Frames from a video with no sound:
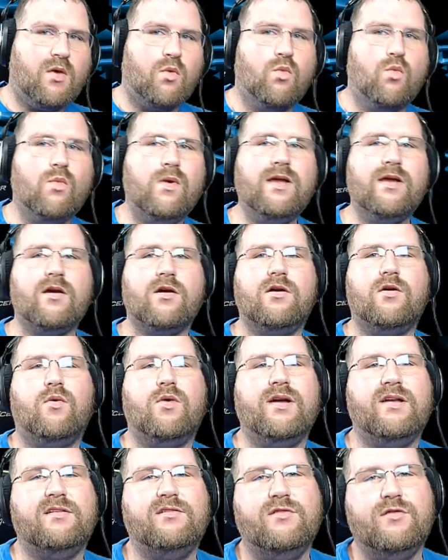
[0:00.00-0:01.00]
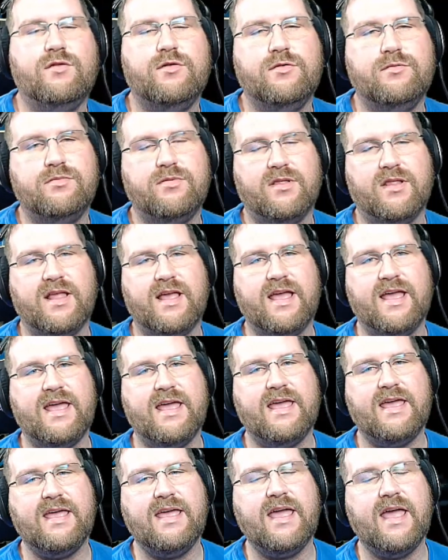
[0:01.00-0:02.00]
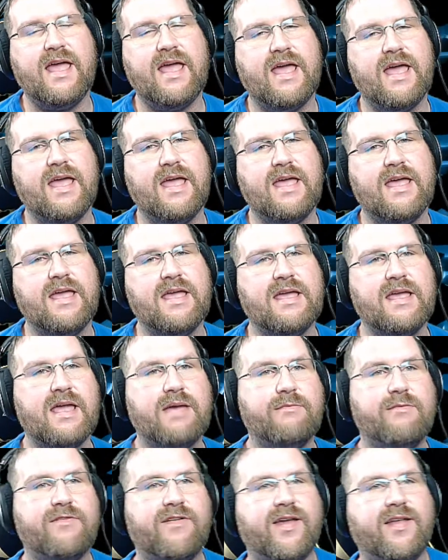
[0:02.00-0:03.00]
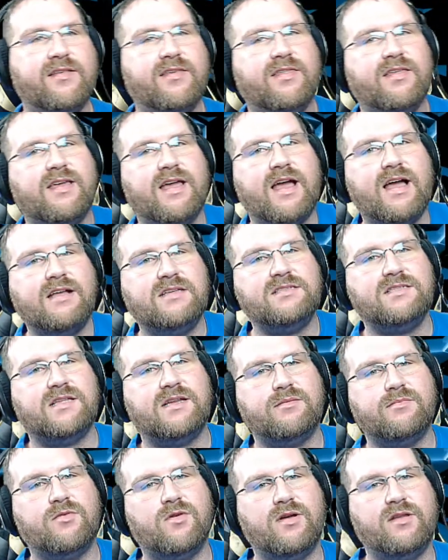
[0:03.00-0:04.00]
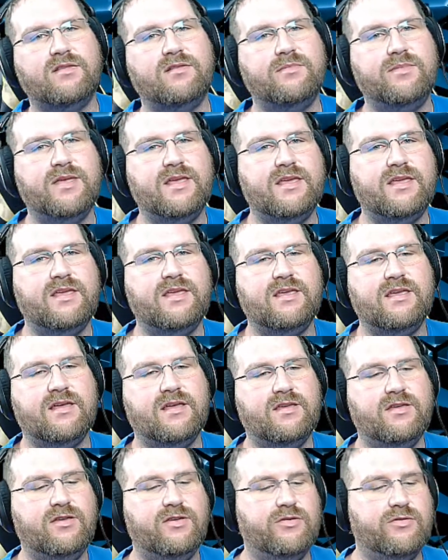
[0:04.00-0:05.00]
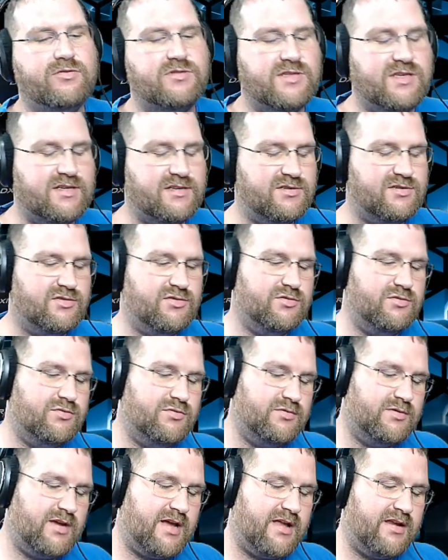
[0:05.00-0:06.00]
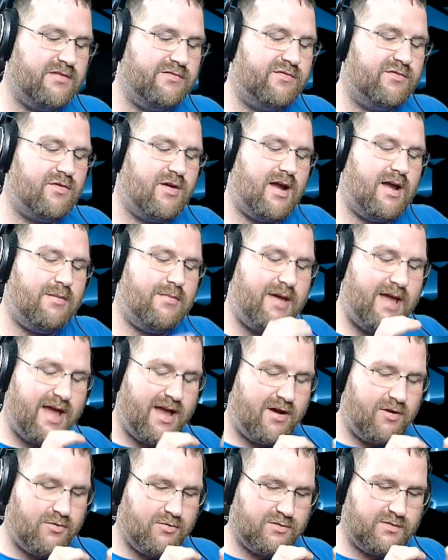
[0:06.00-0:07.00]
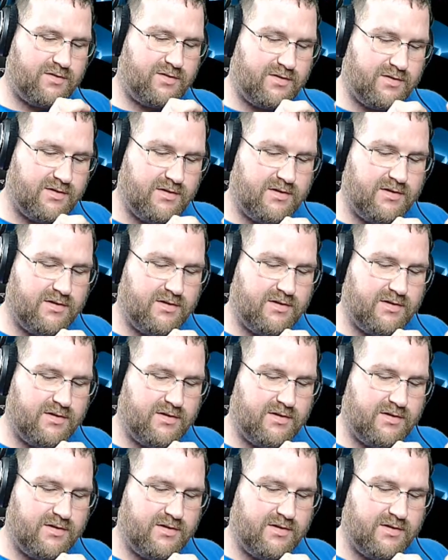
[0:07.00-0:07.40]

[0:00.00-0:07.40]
we are going to play a game of Hand of the Gods that I'm going to be using to kind of grab out